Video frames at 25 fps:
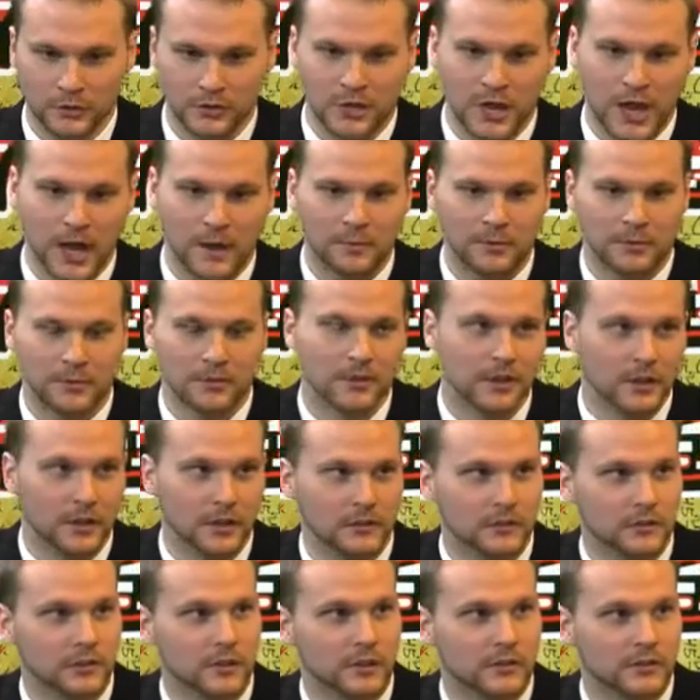chapter in the
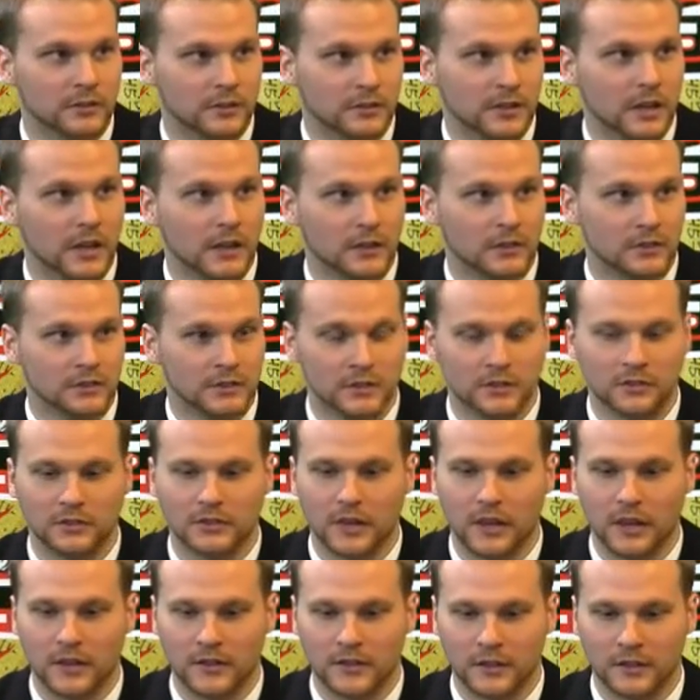history of intelligence.
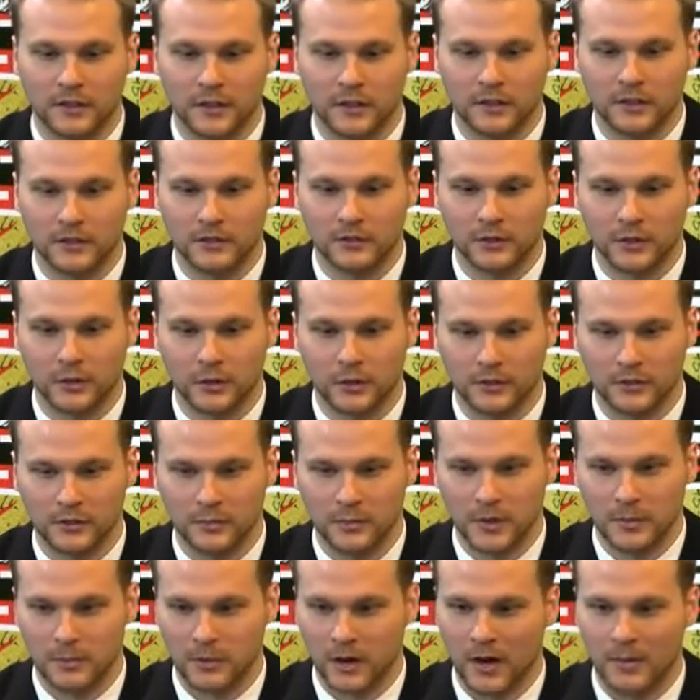I think that this is going to
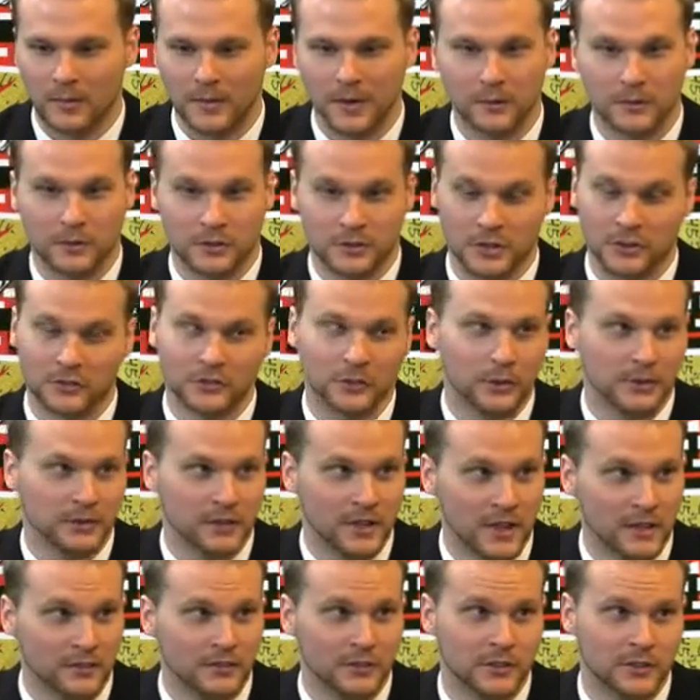be a problem that we're just going to
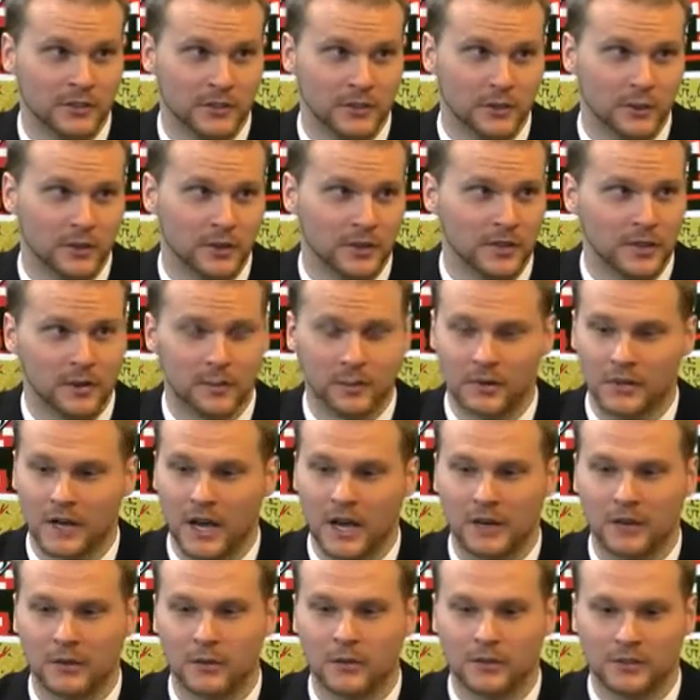have to deal with, that we're
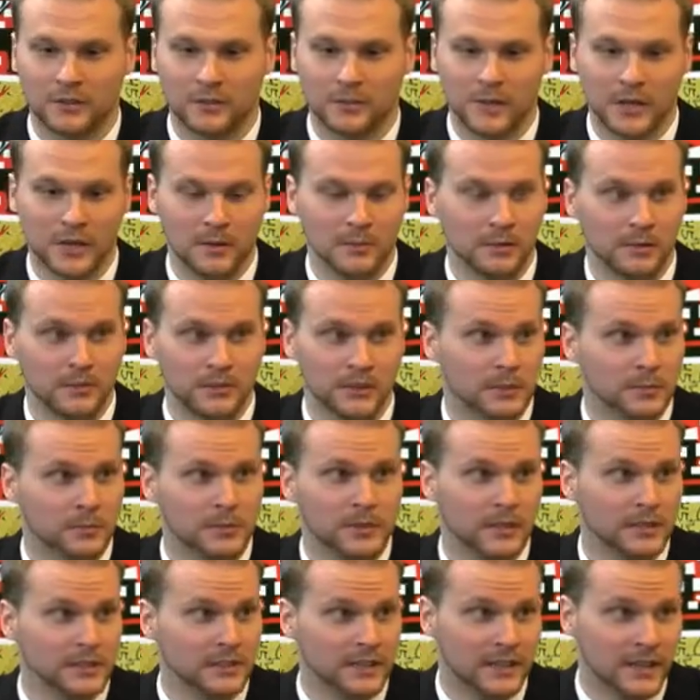not going to be able to
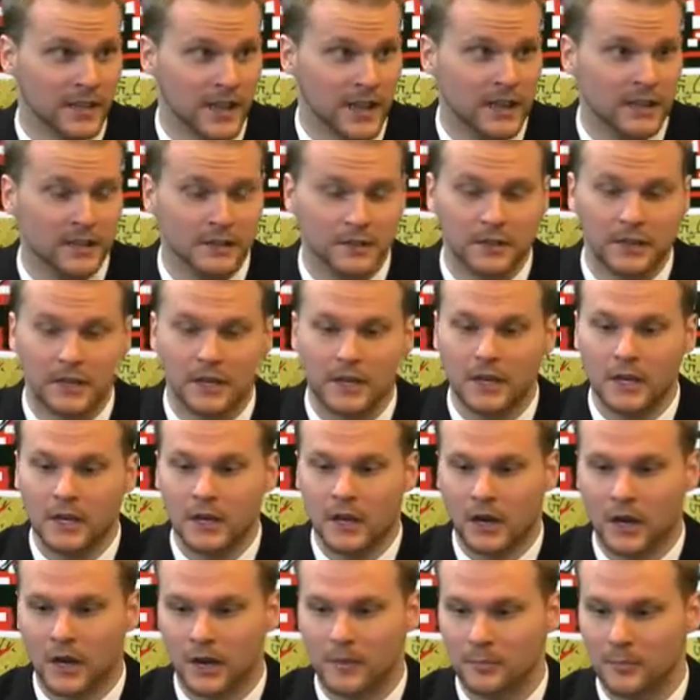completely end. Yeah.
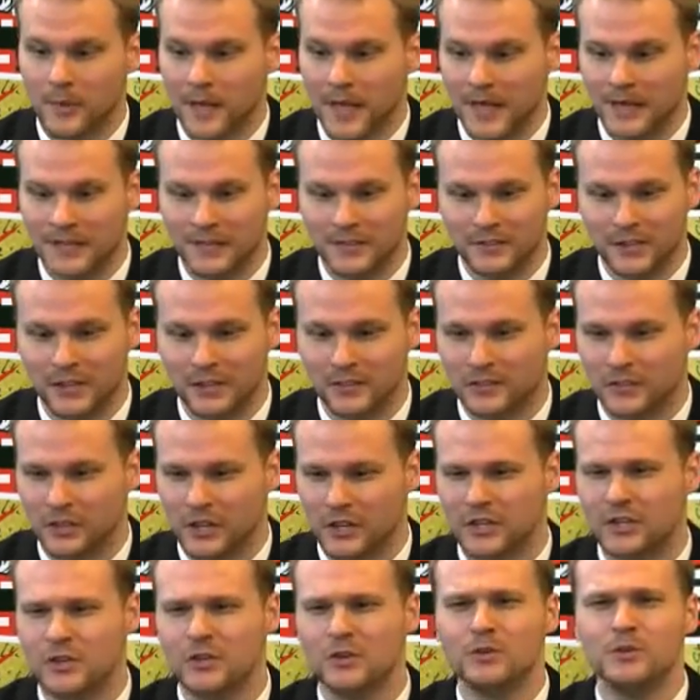And it does
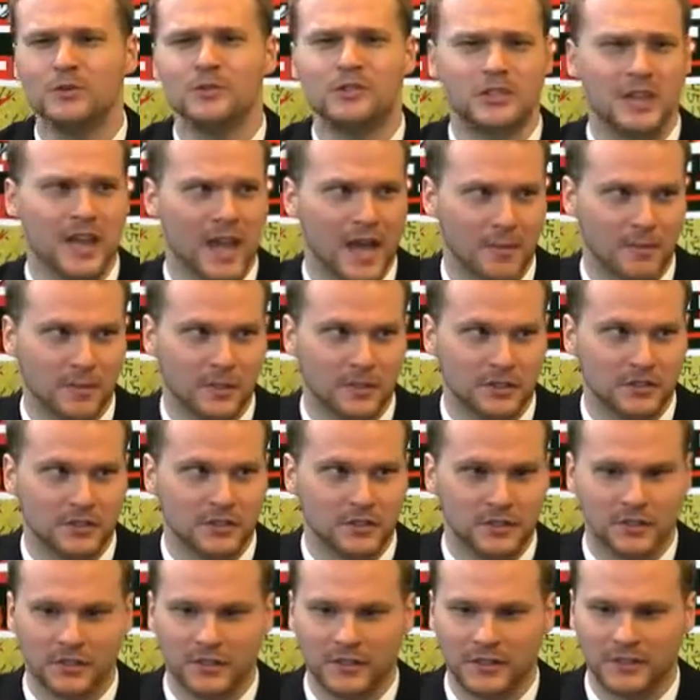huge damage
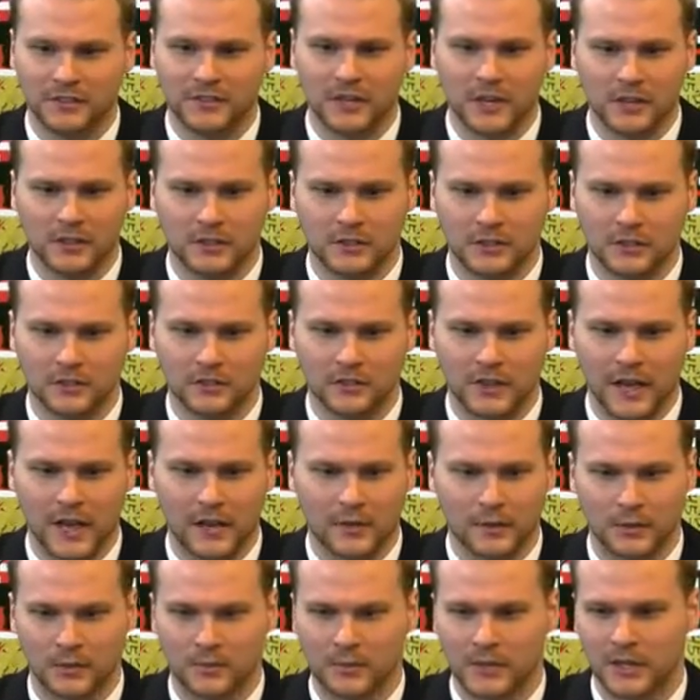to intelligence
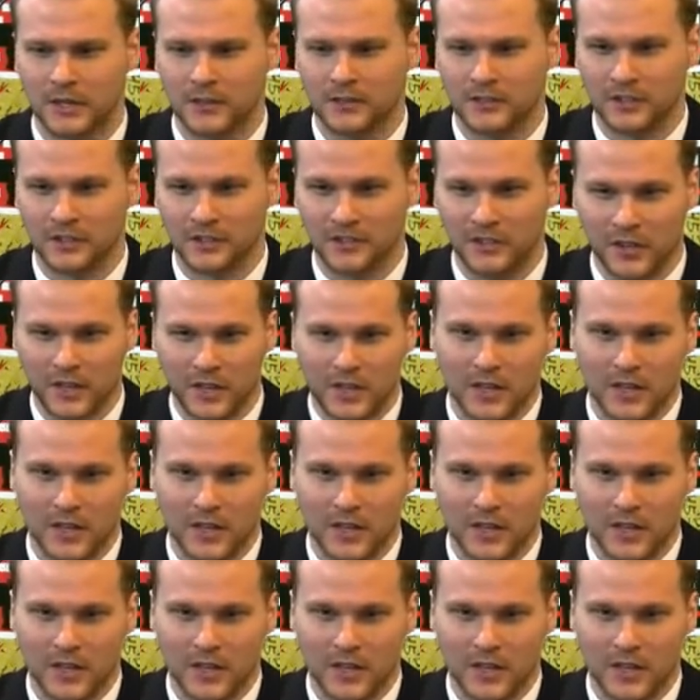gathering, because it's